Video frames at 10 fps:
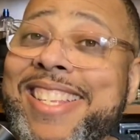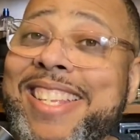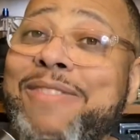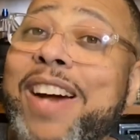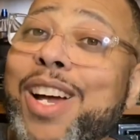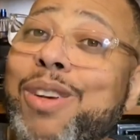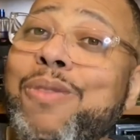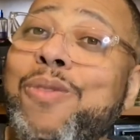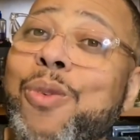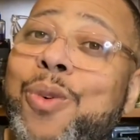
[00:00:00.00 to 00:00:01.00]
if I could
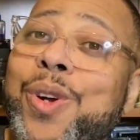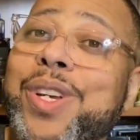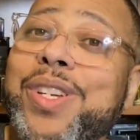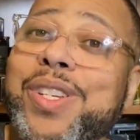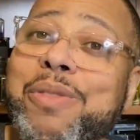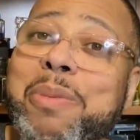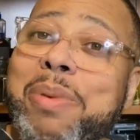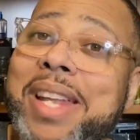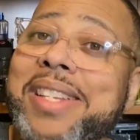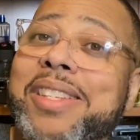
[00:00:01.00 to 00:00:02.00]
afford to
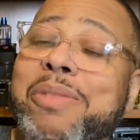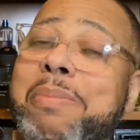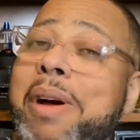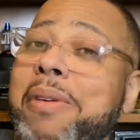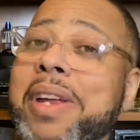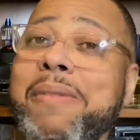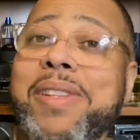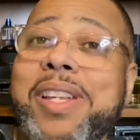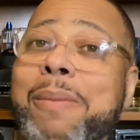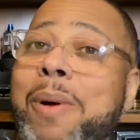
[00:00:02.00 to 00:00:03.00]
replace this bottle every
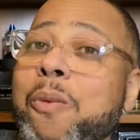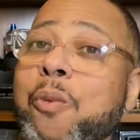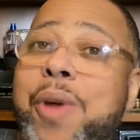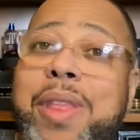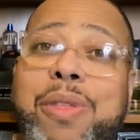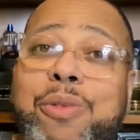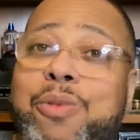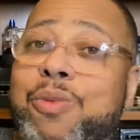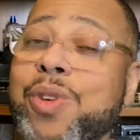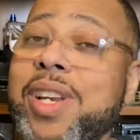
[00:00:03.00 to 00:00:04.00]
time I went through
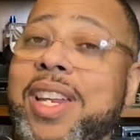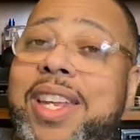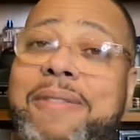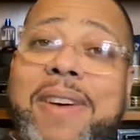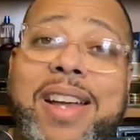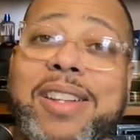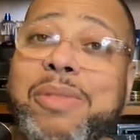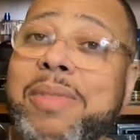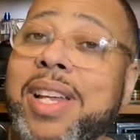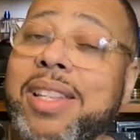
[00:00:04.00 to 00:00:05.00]
one, if I could
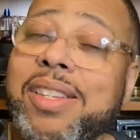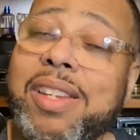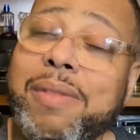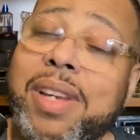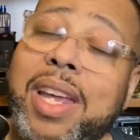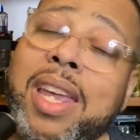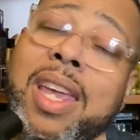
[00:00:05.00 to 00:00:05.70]
smell like this every day.